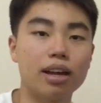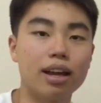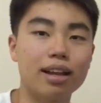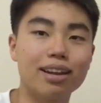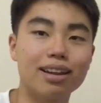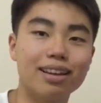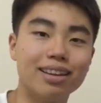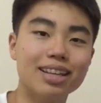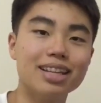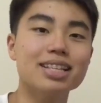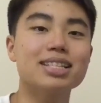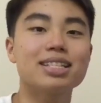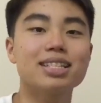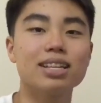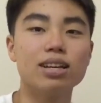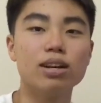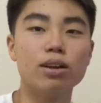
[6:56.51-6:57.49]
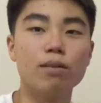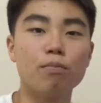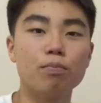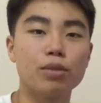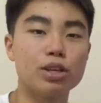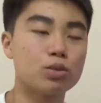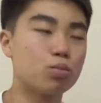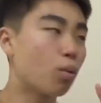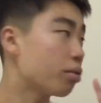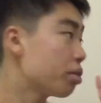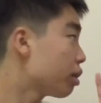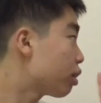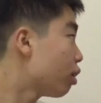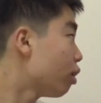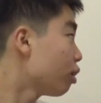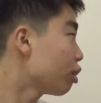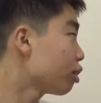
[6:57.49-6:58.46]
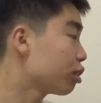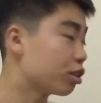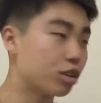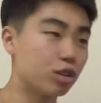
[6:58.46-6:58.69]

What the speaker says: And this is what they're calling the